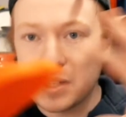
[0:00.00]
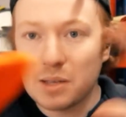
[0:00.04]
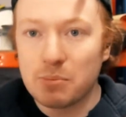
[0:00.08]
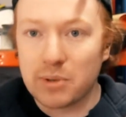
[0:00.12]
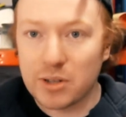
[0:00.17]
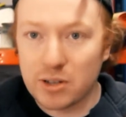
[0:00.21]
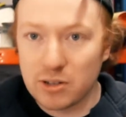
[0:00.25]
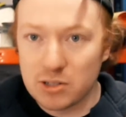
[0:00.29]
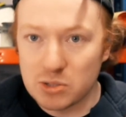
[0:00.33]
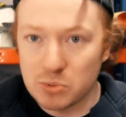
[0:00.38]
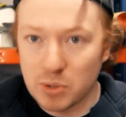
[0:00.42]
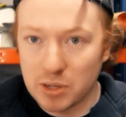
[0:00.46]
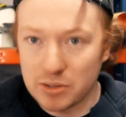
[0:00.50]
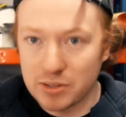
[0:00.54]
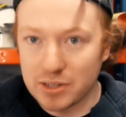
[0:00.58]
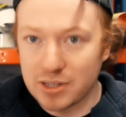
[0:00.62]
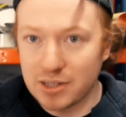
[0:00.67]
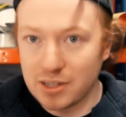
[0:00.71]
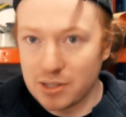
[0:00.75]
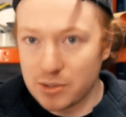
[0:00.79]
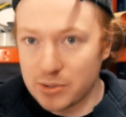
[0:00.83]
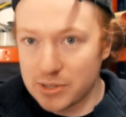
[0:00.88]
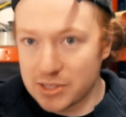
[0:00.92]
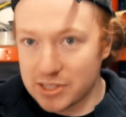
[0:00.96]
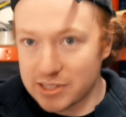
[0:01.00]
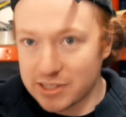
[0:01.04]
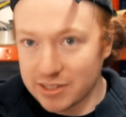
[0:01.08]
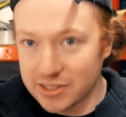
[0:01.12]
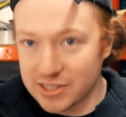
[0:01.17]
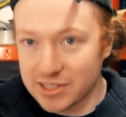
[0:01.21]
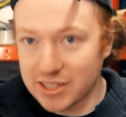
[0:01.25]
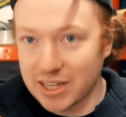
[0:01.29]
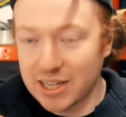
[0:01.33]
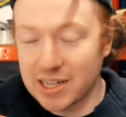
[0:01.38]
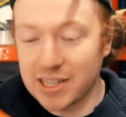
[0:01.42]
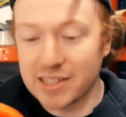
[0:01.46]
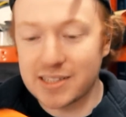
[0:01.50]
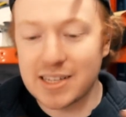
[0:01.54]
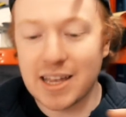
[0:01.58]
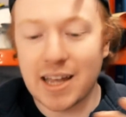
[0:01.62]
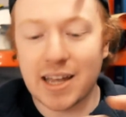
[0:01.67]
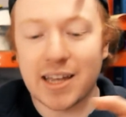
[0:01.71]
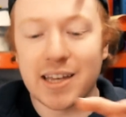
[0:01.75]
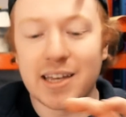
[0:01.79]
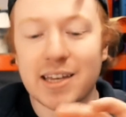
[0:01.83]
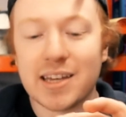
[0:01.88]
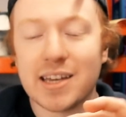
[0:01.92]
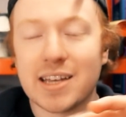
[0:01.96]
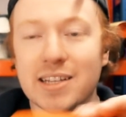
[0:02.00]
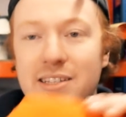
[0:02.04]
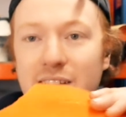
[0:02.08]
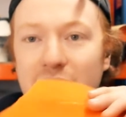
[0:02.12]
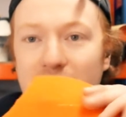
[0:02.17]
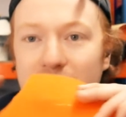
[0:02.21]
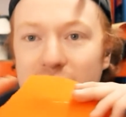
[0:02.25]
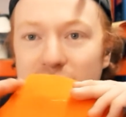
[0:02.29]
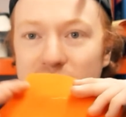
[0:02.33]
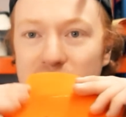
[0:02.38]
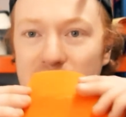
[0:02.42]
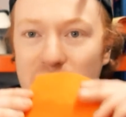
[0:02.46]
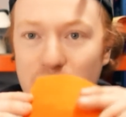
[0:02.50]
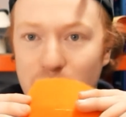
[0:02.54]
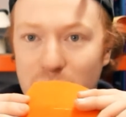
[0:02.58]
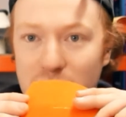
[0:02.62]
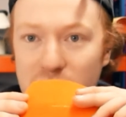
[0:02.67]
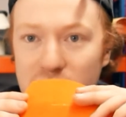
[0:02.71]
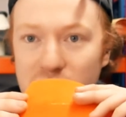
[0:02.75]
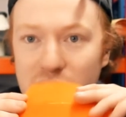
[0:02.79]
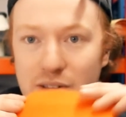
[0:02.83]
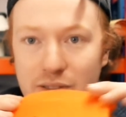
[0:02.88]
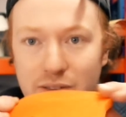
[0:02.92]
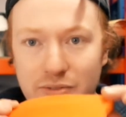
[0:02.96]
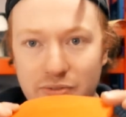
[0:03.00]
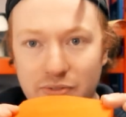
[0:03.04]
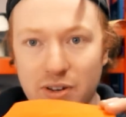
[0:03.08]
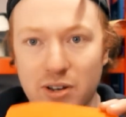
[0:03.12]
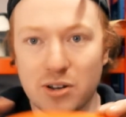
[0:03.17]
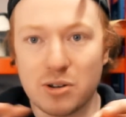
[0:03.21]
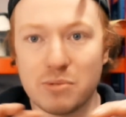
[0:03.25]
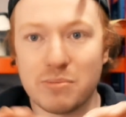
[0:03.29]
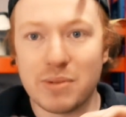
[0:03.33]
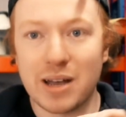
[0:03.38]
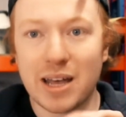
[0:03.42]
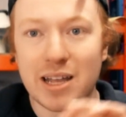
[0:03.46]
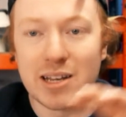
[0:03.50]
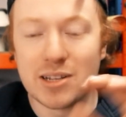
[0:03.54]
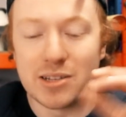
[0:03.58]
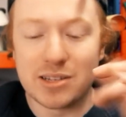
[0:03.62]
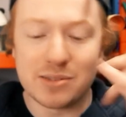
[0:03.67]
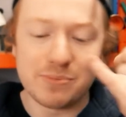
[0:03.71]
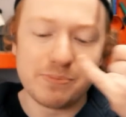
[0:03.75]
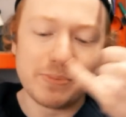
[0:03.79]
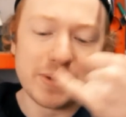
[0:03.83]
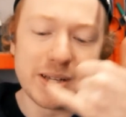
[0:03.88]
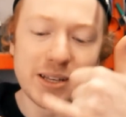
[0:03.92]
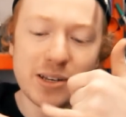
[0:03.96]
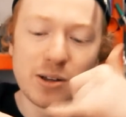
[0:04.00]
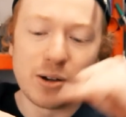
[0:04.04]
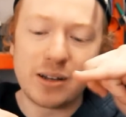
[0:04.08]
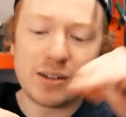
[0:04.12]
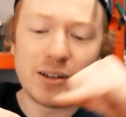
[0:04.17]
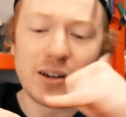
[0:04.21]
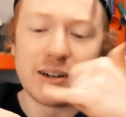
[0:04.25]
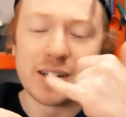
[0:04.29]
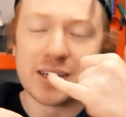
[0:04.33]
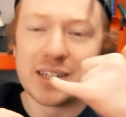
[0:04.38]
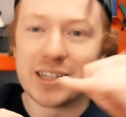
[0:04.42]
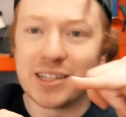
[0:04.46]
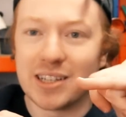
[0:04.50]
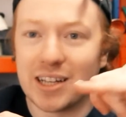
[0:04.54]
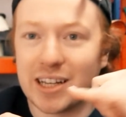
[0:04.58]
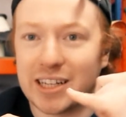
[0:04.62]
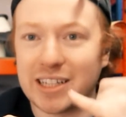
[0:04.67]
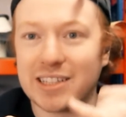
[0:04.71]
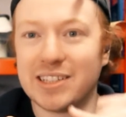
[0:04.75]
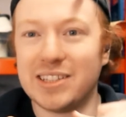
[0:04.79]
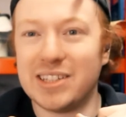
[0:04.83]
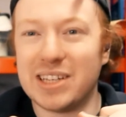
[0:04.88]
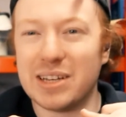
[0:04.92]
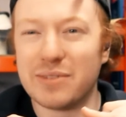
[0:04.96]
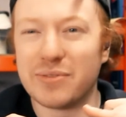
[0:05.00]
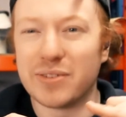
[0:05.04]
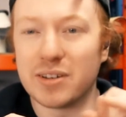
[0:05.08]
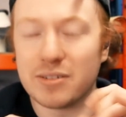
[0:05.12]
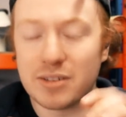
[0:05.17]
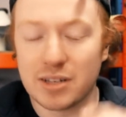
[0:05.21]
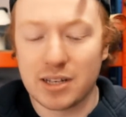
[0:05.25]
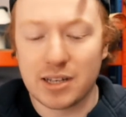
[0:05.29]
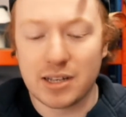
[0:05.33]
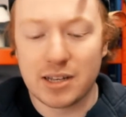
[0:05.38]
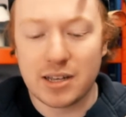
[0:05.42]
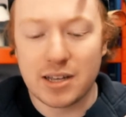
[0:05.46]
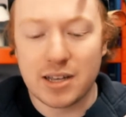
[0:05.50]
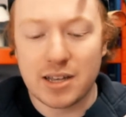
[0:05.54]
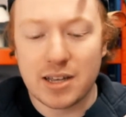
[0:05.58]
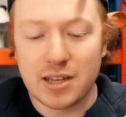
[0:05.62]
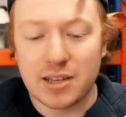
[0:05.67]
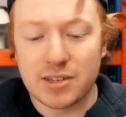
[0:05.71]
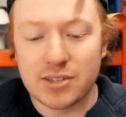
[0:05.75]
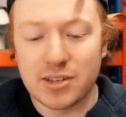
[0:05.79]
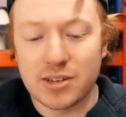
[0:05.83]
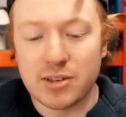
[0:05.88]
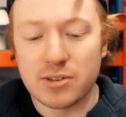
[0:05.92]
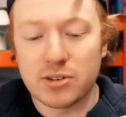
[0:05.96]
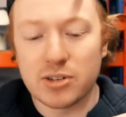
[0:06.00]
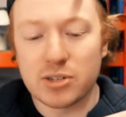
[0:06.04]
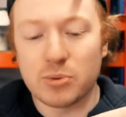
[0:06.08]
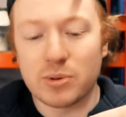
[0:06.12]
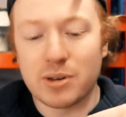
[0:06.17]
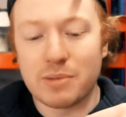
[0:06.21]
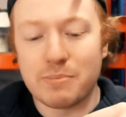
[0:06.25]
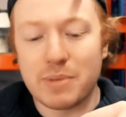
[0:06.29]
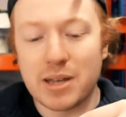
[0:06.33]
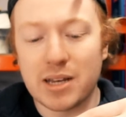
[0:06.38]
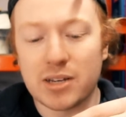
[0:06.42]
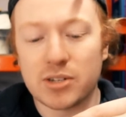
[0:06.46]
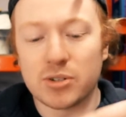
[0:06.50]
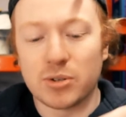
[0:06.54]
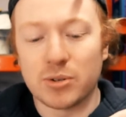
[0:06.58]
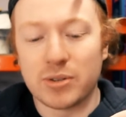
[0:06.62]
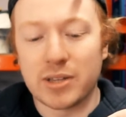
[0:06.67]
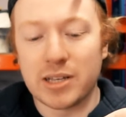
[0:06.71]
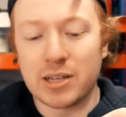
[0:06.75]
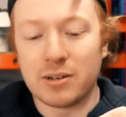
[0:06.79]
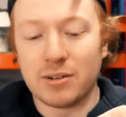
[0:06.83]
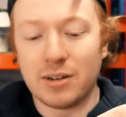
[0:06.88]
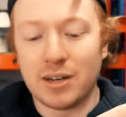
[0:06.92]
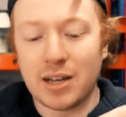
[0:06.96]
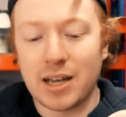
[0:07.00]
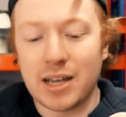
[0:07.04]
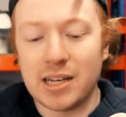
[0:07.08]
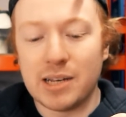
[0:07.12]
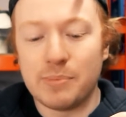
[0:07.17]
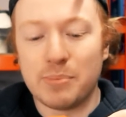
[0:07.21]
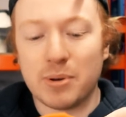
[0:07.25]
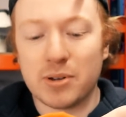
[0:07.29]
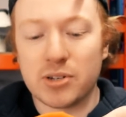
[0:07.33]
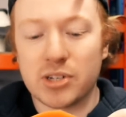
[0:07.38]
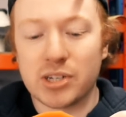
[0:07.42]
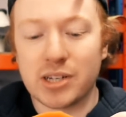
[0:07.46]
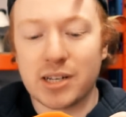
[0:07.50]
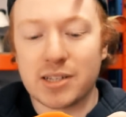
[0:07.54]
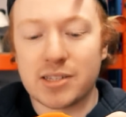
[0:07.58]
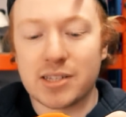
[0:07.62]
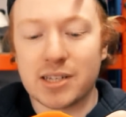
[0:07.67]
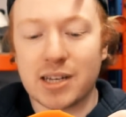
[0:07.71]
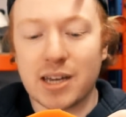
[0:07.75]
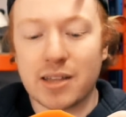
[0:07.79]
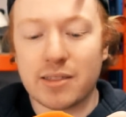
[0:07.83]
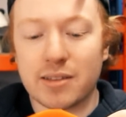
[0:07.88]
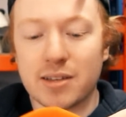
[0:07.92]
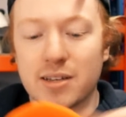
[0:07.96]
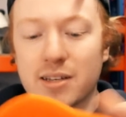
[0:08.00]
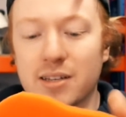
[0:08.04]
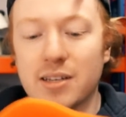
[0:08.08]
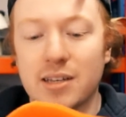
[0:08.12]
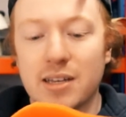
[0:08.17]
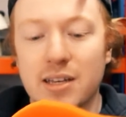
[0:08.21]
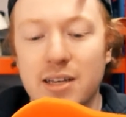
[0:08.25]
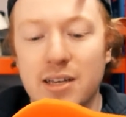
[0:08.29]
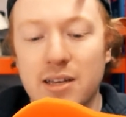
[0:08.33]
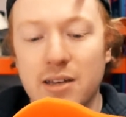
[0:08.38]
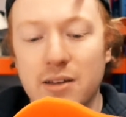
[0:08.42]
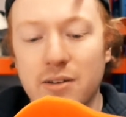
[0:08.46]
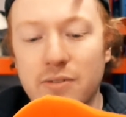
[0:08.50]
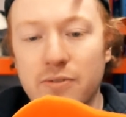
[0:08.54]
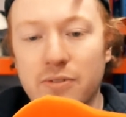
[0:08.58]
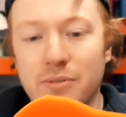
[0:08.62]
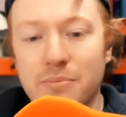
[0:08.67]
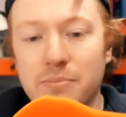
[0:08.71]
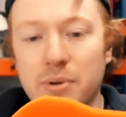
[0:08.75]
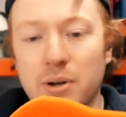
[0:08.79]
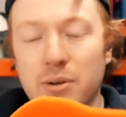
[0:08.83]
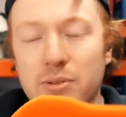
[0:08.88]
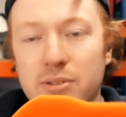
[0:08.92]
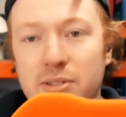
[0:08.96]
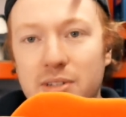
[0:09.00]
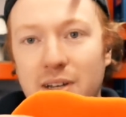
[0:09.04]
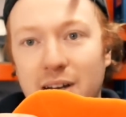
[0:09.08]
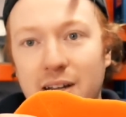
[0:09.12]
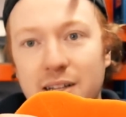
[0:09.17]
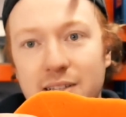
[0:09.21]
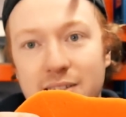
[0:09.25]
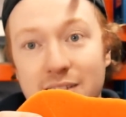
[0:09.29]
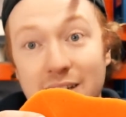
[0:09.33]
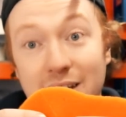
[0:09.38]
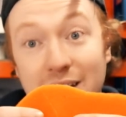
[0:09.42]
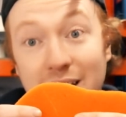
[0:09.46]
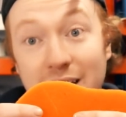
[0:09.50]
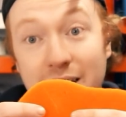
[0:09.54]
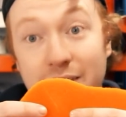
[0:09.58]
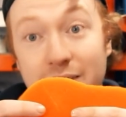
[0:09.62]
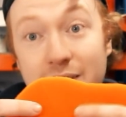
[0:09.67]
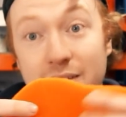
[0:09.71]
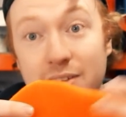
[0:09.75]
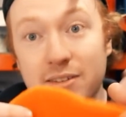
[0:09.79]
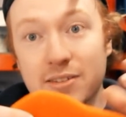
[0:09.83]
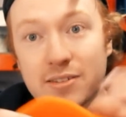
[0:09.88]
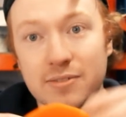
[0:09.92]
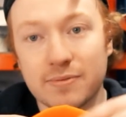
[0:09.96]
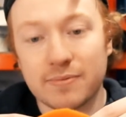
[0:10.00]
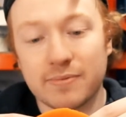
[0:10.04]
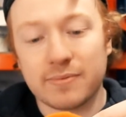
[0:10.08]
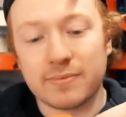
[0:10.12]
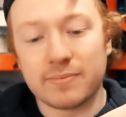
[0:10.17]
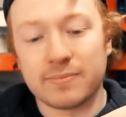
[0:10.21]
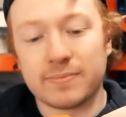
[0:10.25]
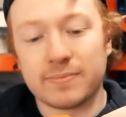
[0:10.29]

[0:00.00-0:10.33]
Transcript: because while the glue is still slightly tacky, it's going to squish the foam and be an ugly like divot. So you just want to make sure that you're lightly pushing it together from both sides like this.